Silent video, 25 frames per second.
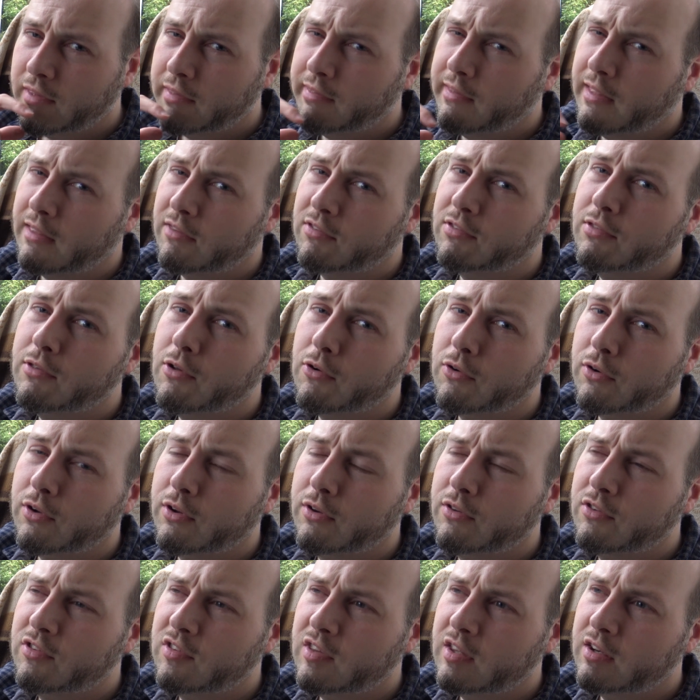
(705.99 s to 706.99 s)
then that's not
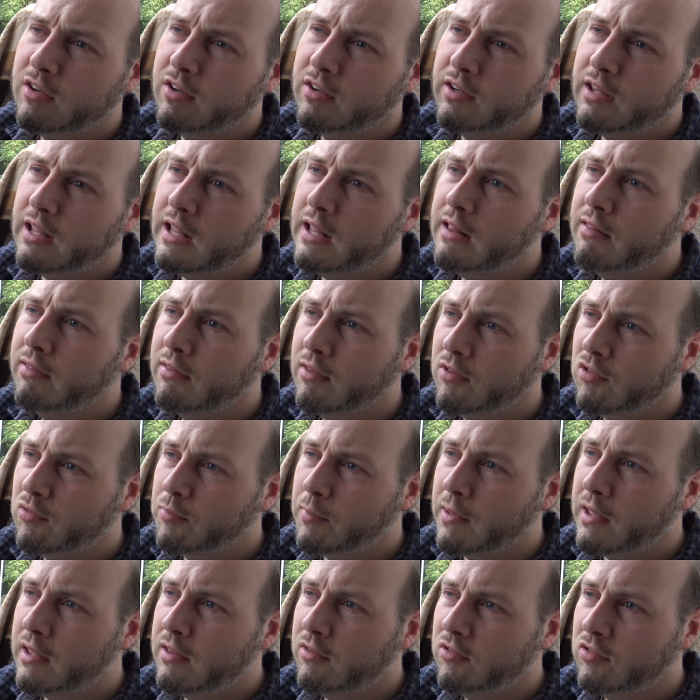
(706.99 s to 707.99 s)
considered in the
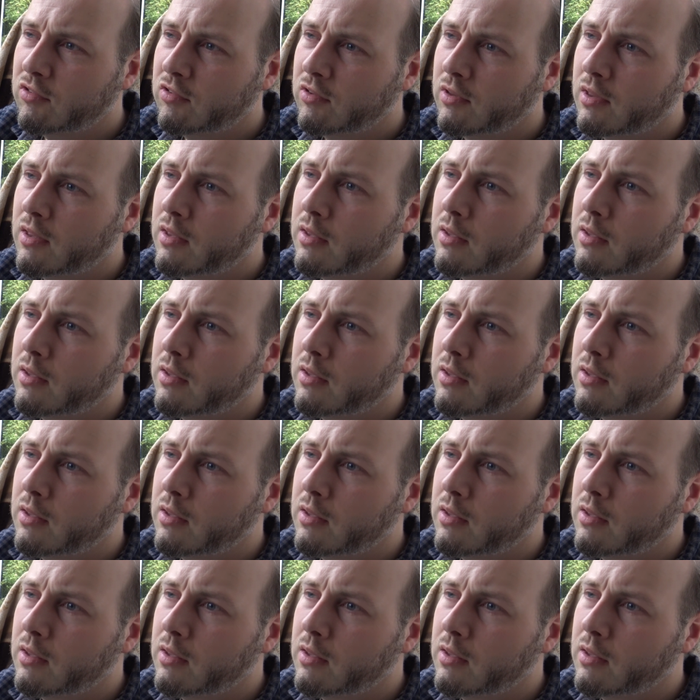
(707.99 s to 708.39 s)
space.